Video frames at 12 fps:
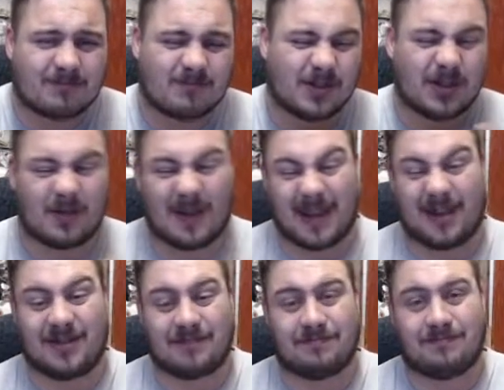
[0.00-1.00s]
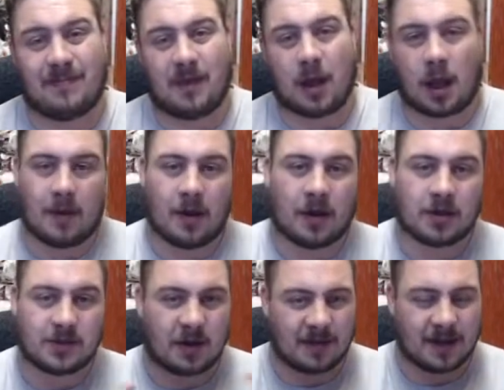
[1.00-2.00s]
We're not very good. I'm going to be honest,
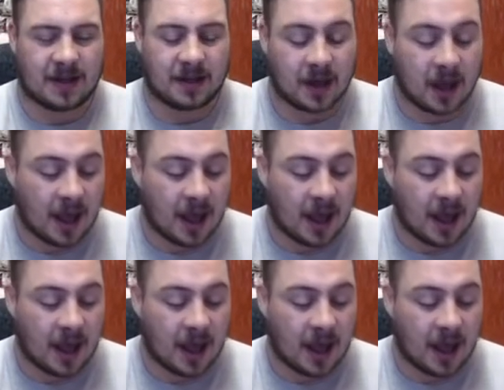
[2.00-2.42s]
we're not very good.